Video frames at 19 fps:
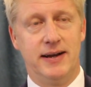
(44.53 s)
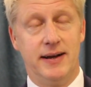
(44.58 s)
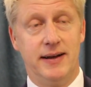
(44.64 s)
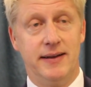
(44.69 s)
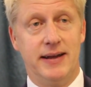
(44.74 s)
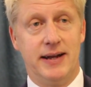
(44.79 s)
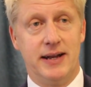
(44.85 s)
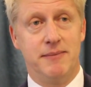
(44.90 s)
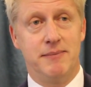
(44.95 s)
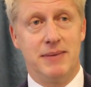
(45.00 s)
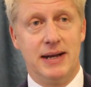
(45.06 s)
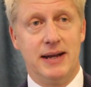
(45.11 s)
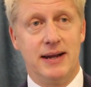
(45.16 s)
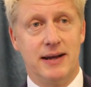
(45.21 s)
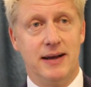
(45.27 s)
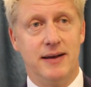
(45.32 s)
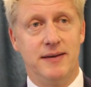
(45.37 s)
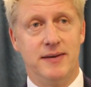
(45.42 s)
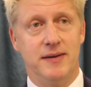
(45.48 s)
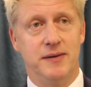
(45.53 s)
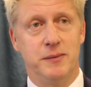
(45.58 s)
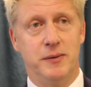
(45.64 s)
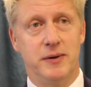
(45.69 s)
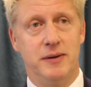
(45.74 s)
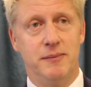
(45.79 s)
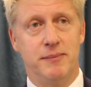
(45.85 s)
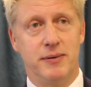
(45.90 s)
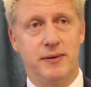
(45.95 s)
And that, in many cases,
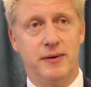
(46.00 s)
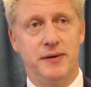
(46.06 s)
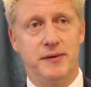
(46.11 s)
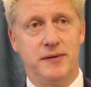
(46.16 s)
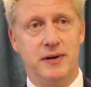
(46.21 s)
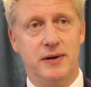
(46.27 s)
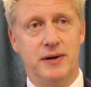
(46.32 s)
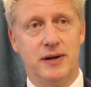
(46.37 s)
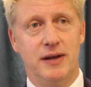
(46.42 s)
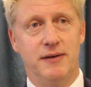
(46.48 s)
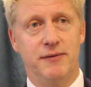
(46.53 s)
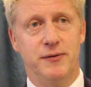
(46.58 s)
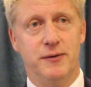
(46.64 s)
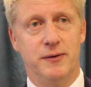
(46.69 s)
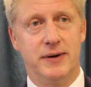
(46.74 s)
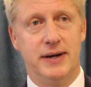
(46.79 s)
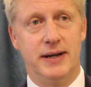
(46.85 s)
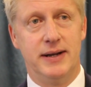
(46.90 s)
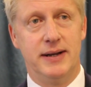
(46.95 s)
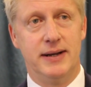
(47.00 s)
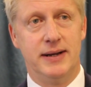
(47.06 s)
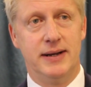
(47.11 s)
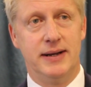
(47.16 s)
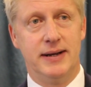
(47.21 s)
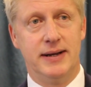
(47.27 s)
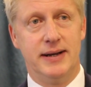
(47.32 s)
what employers are looking for in,